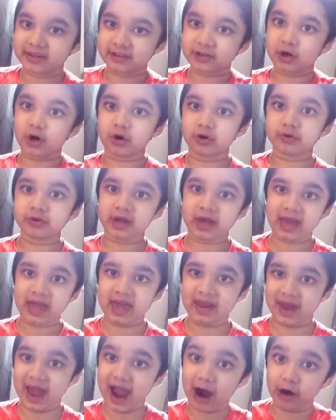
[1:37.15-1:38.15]
called
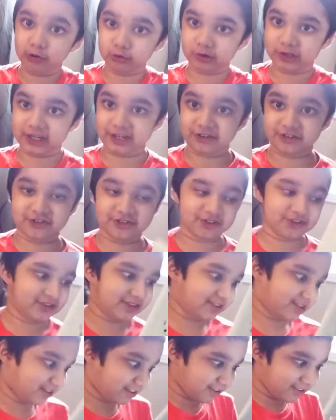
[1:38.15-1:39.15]
an outlet.
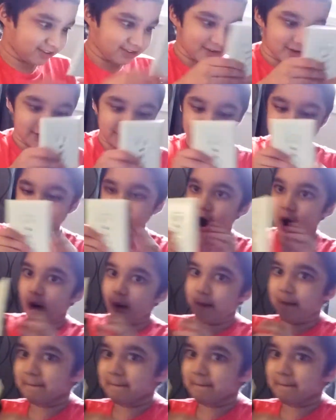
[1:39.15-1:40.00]
So,